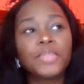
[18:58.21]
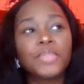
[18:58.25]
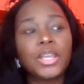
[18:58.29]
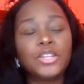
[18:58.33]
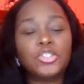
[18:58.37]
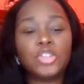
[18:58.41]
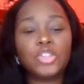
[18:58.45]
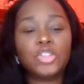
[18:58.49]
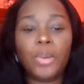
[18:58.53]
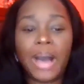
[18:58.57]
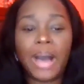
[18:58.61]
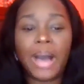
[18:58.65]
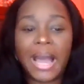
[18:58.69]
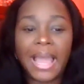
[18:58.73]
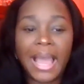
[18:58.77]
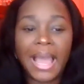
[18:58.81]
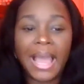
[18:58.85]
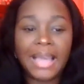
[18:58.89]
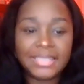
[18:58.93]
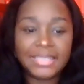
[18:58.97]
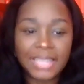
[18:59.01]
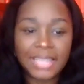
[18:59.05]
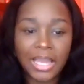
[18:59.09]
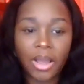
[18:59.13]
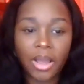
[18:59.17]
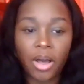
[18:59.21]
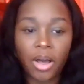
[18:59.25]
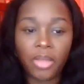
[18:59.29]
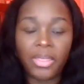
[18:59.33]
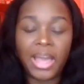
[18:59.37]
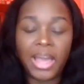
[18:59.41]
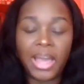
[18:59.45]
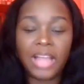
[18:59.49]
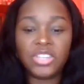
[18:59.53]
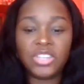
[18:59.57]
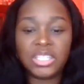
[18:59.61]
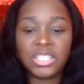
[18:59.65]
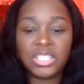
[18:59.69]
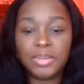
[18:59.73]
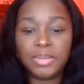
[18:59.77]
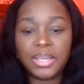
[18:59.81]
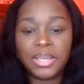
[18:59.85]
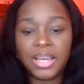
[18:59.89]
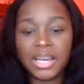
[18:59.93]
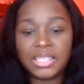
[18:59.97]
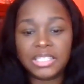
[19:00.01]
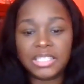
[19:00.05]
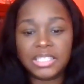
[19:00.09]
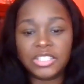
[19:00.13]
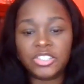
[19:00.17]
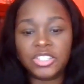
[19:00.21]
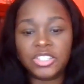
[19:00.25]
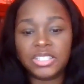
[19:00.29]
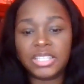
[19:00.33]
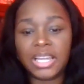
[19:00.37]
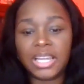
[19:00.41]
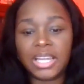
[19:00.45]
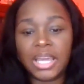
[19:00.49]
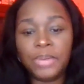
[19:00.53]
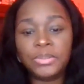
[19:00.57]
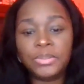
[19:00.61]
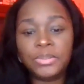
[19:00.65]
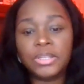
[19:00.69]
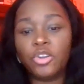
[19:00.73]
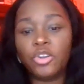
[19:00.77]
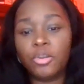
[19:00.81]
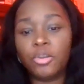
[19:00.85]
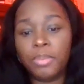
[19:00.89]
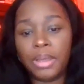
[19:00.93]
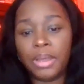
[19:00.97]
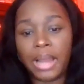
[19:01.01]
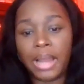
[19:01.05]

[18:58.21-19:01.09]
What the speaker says: So I say all that just because it's just like, it was a little bit